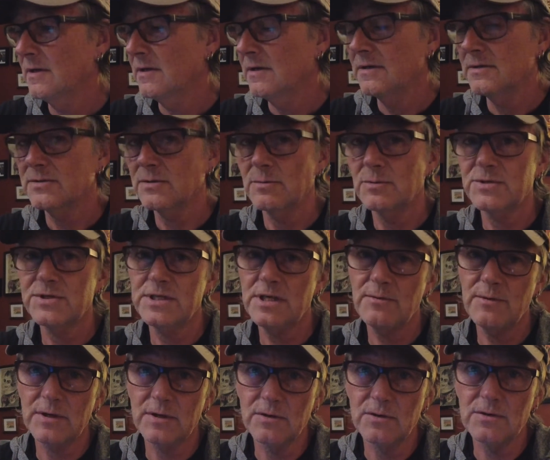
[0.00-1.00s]
So we'll see how
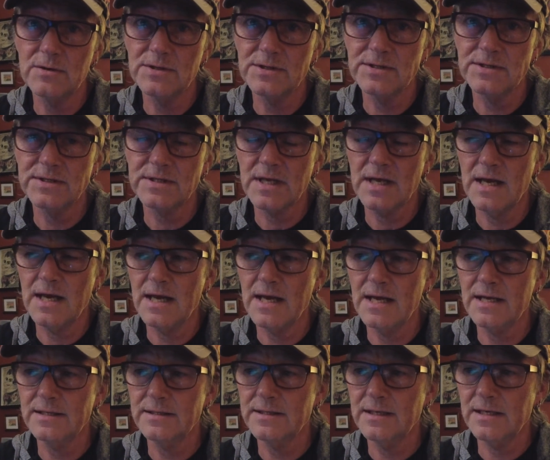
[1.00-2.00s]
it goes,
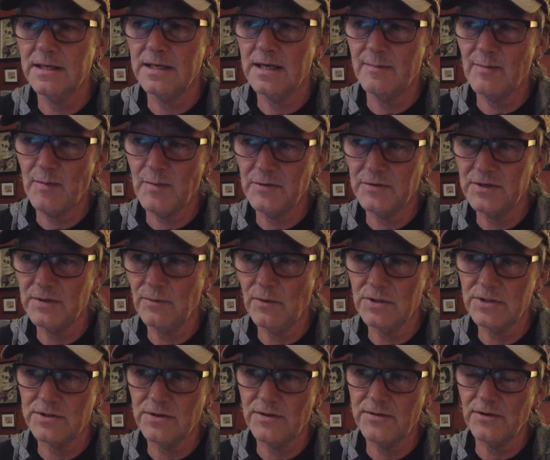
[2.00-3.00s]
and I'm about to
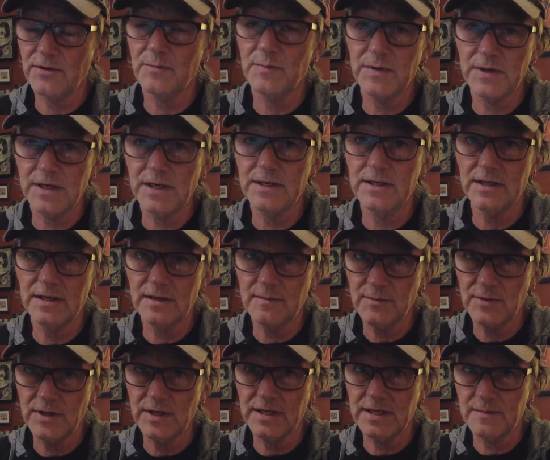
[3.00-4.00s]
watch the third period here. I'm
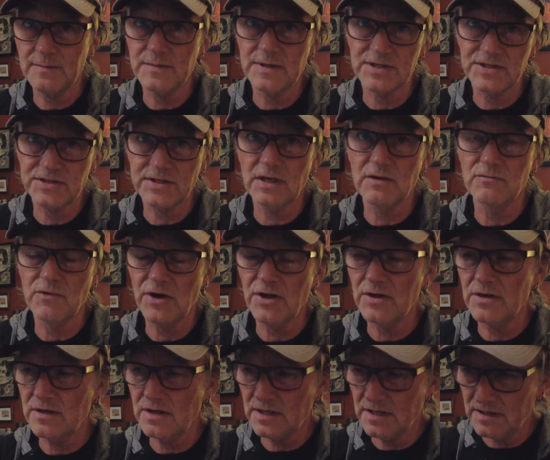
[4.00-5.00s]
going to keep this thing
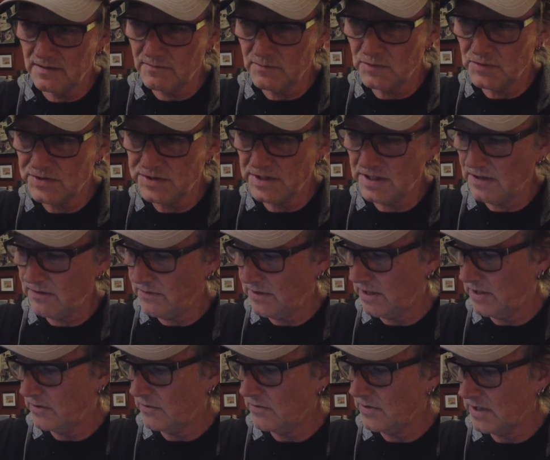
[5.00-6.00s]
running, and we'll see how they
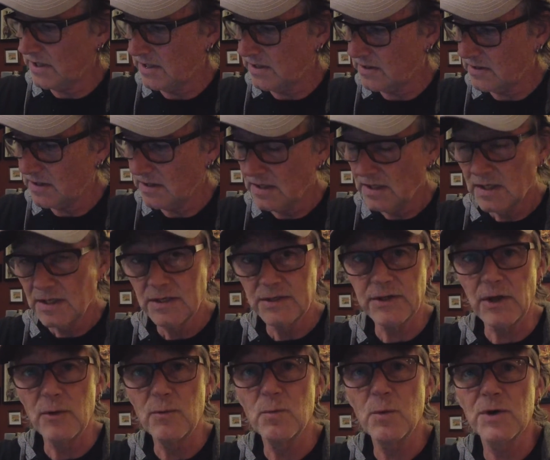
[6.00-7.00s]
get on here.
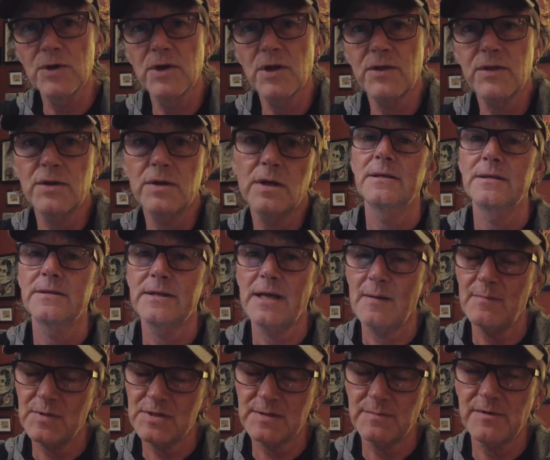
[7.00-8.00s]
Down 1-0.
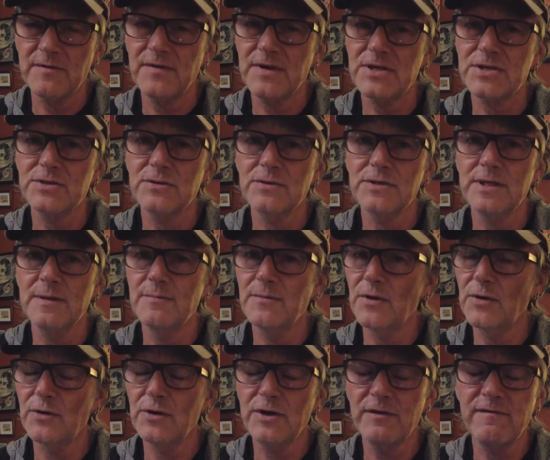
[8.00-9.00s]
Tampa's a professional team. They're
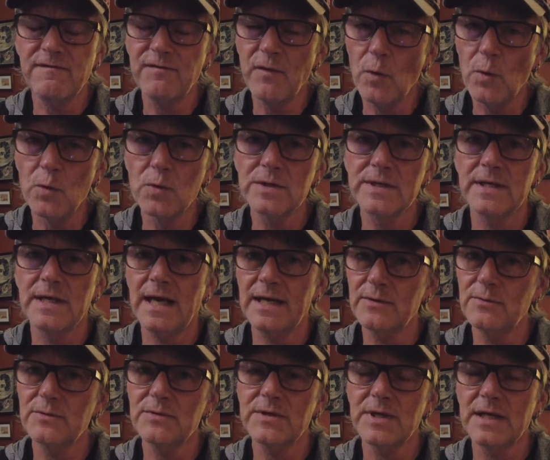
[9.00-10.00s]
not going to fold, I
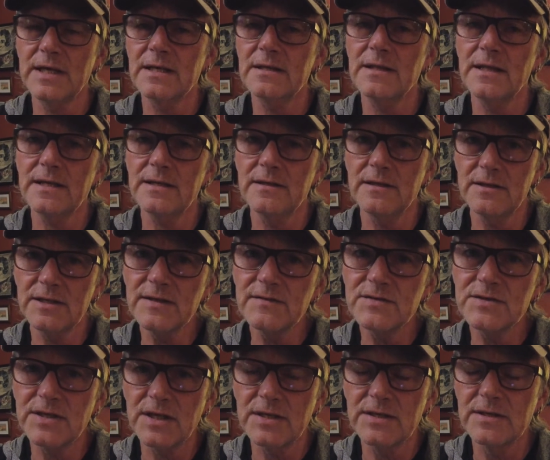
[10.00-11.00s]
don't think, like the Leafs
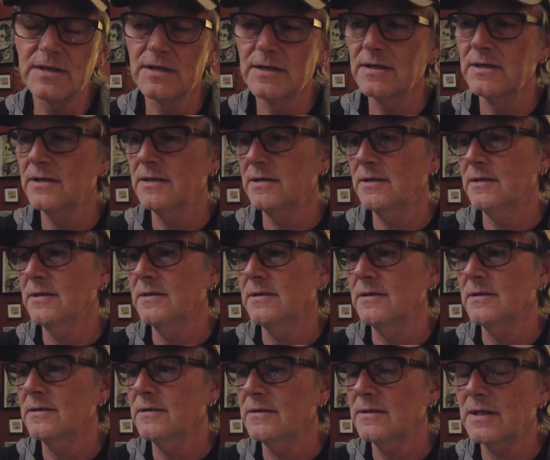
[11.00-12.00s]
did.
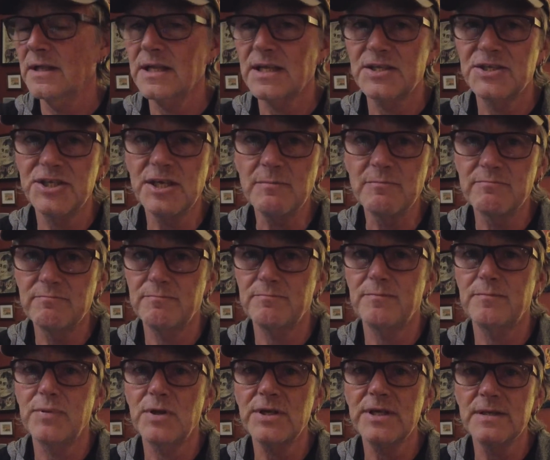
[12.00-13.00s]
Cheap
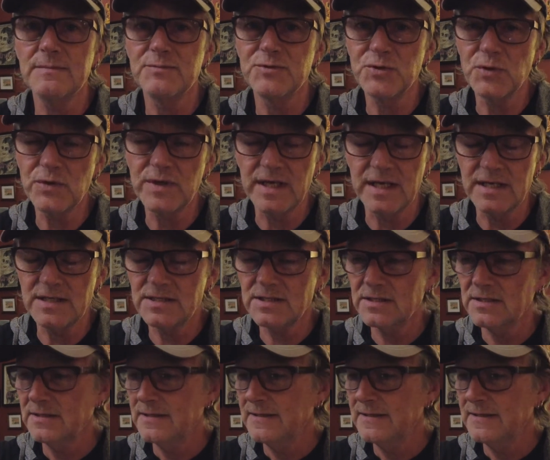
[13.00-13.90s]
bloody suitcase.